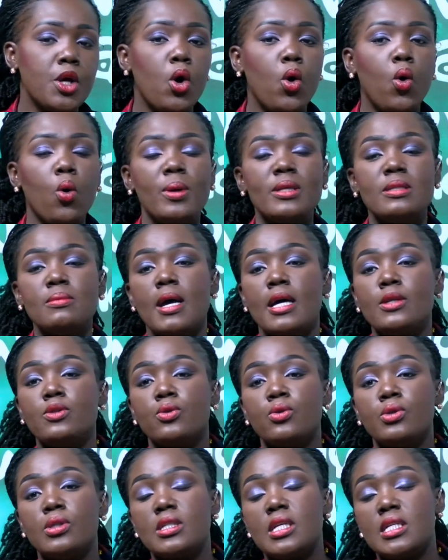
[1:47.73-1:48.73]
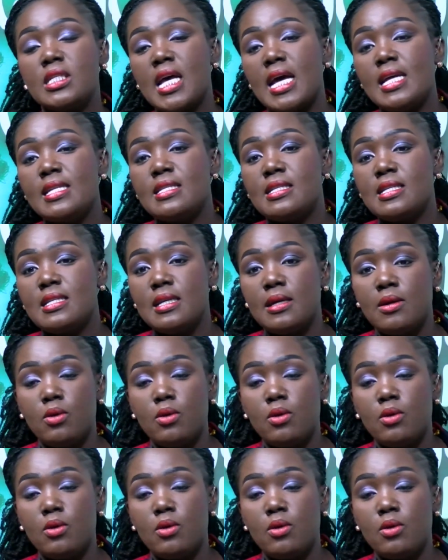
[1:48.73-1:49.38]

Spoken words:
Ubeti mi ato 10 CD.